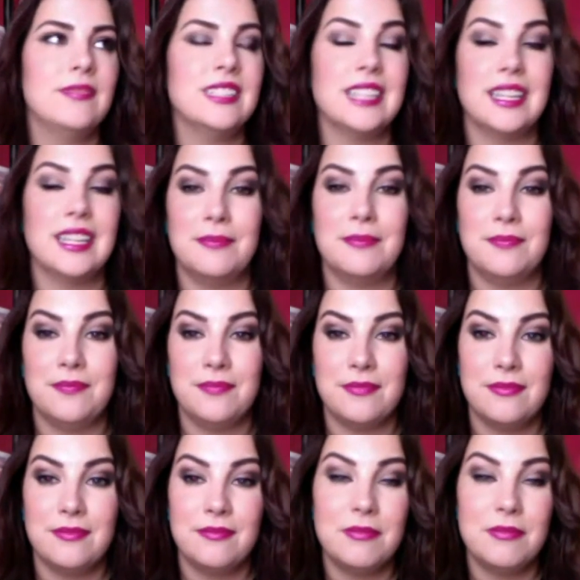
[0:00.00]
Done.
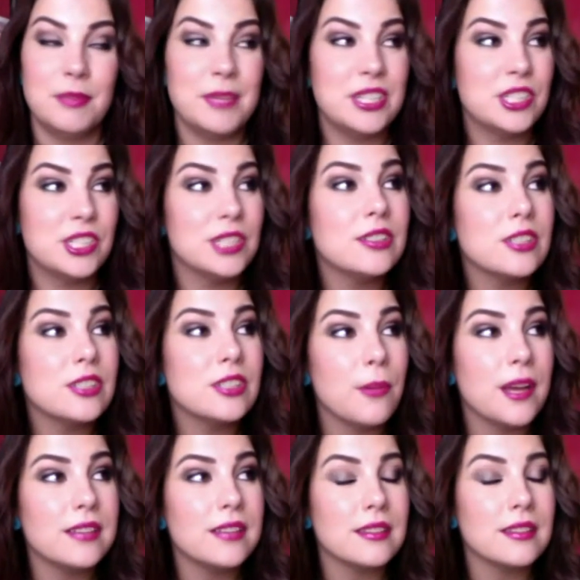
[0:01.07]
But make sure you
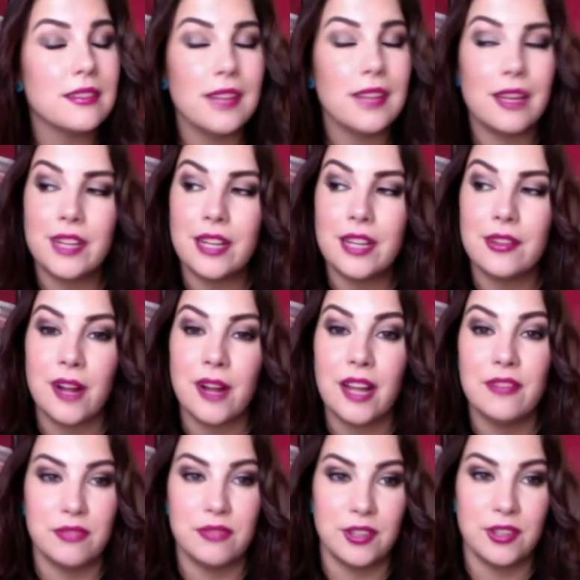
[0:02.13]
scope out to the left and the
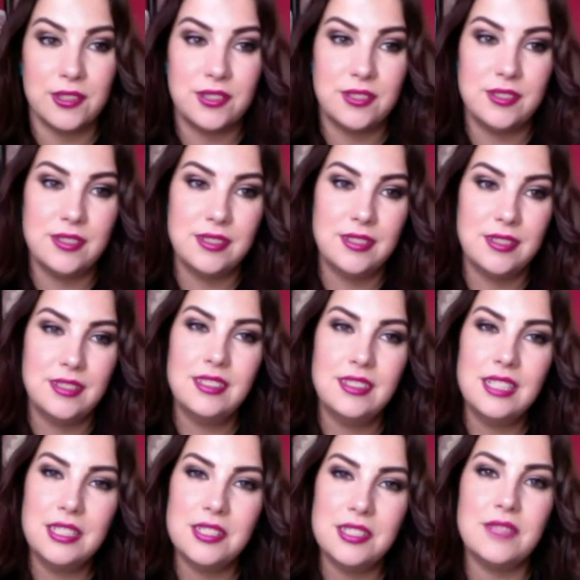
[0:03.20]
right first. And
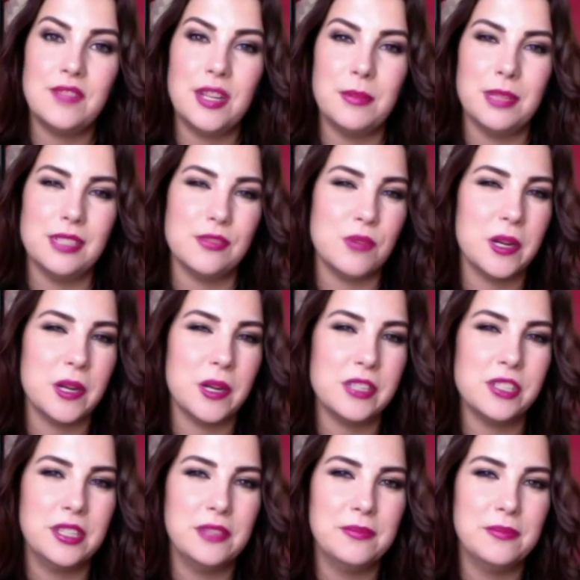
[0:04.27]
then you see if anybody's
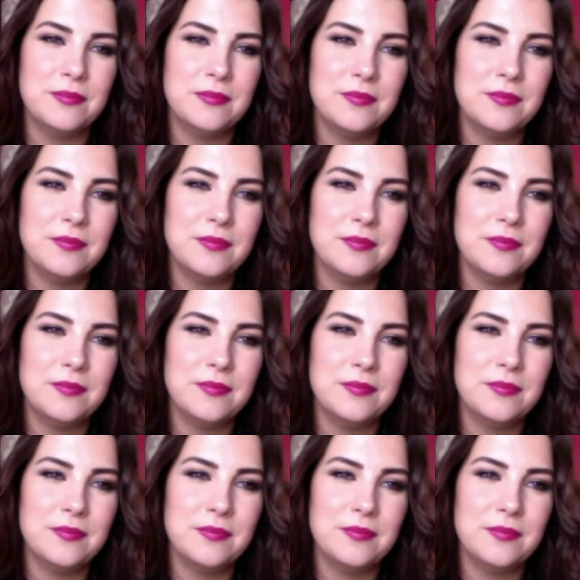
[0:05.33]
watching you.